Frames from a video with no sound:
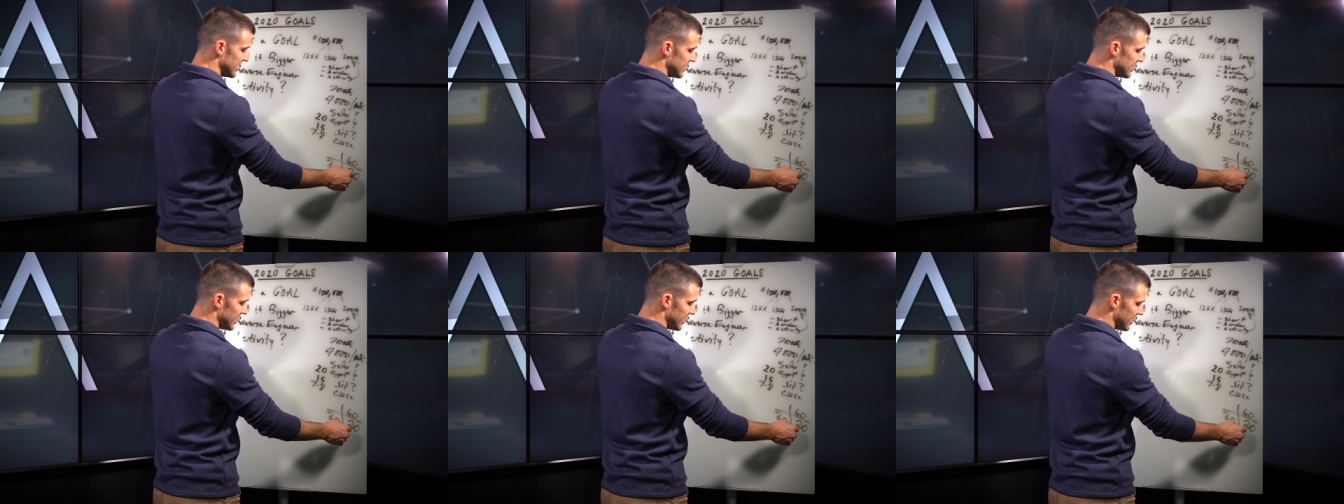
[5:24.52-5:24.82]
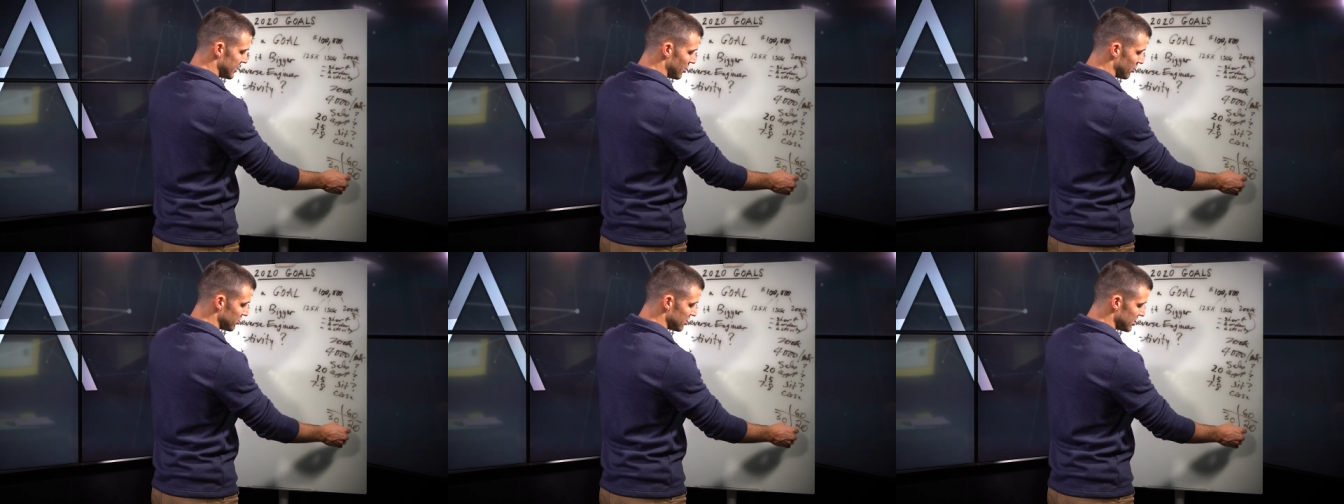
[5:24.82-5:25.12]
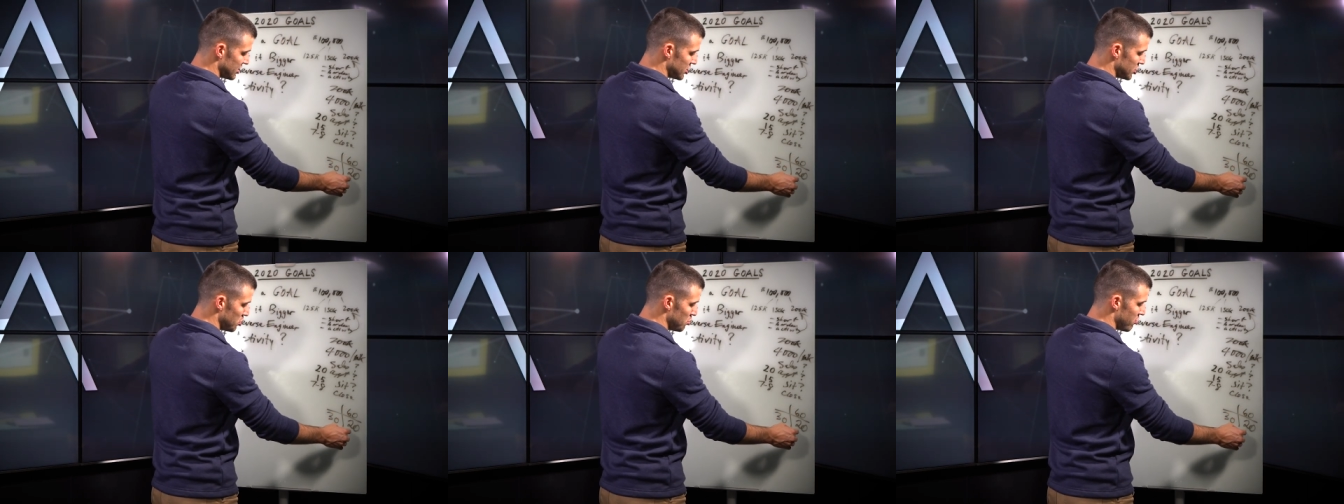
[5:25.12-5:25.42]
he, you know,
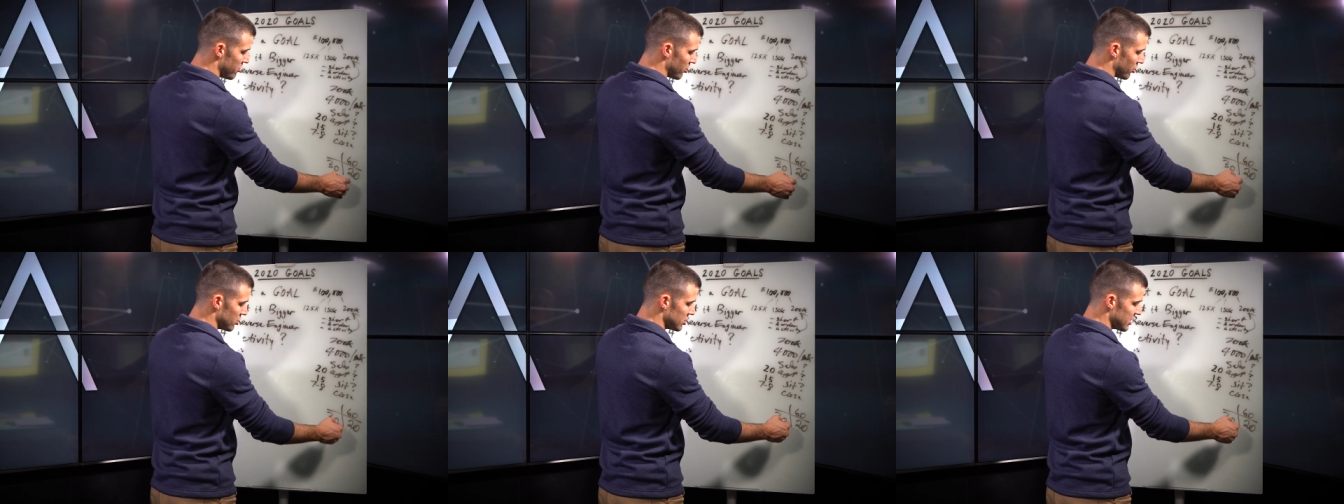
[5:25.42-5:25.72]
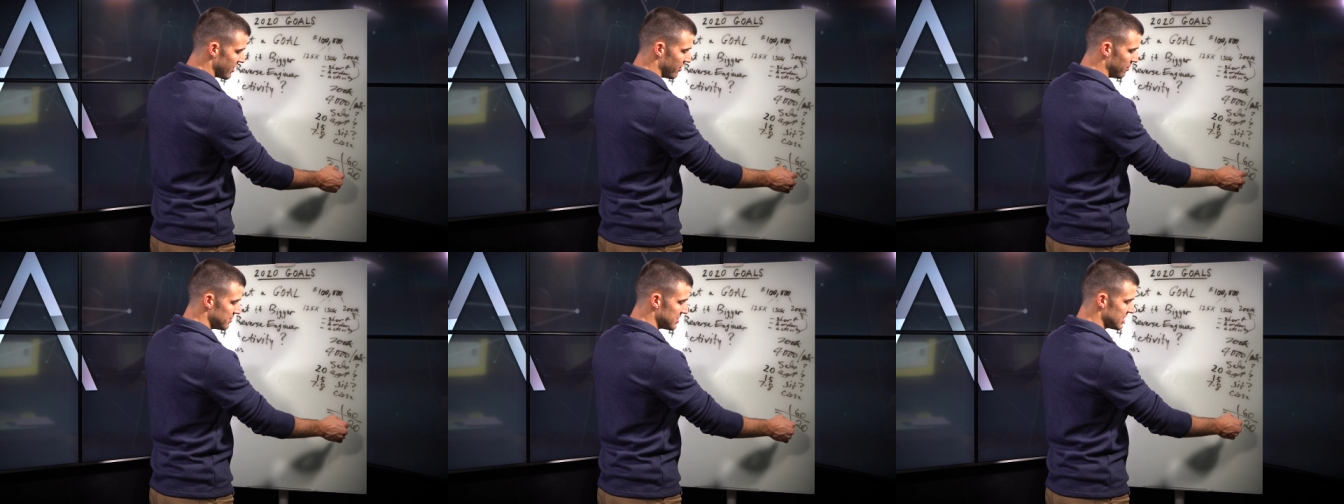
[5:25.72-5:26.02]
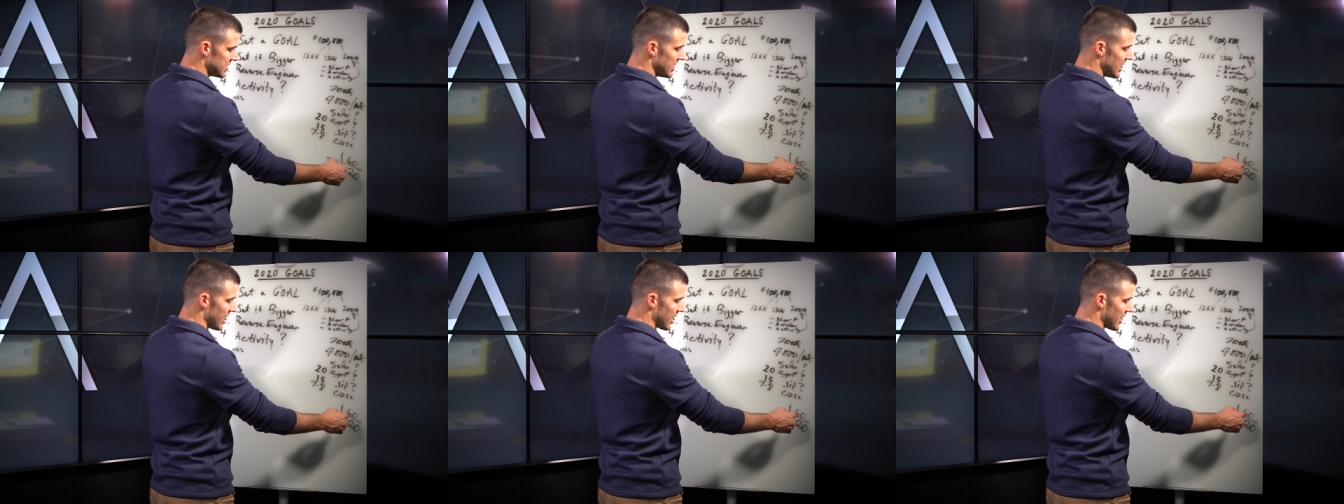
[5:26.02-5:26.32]
two thirds of them
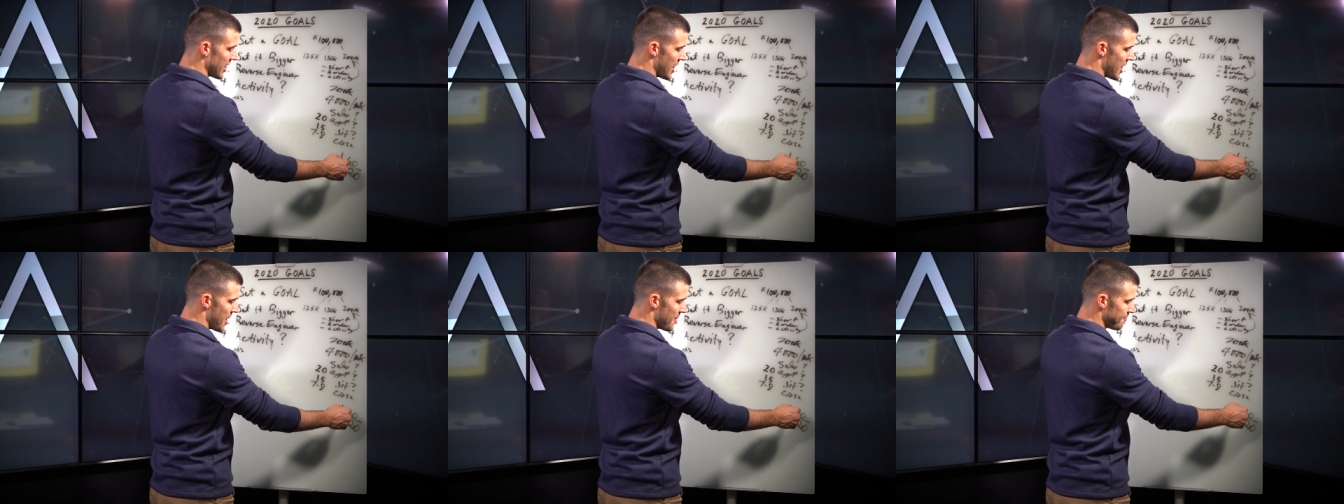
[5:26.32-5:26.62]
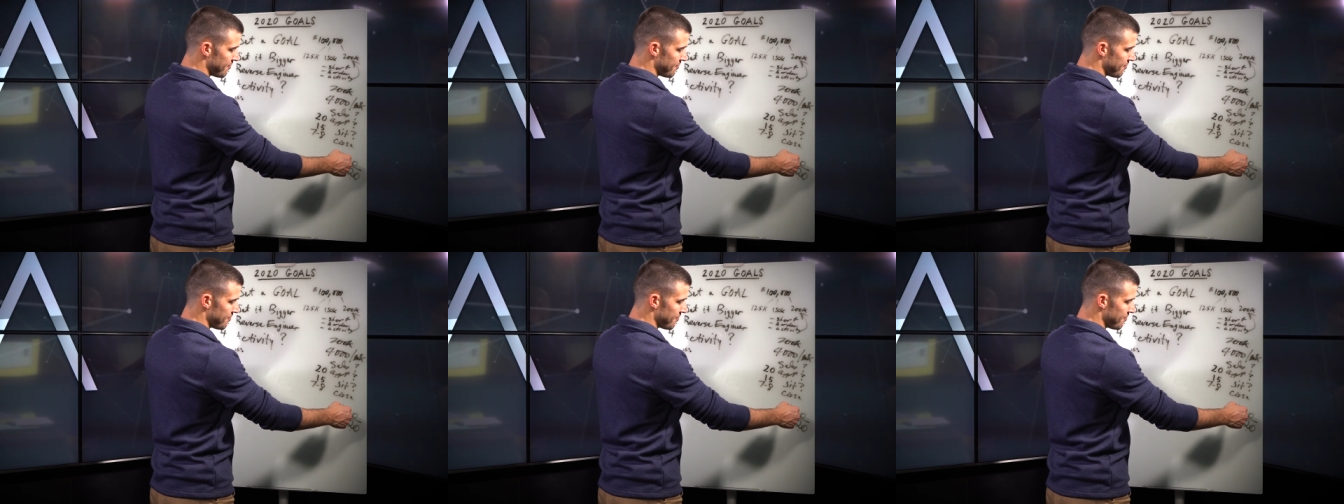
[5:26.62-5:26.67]
stick,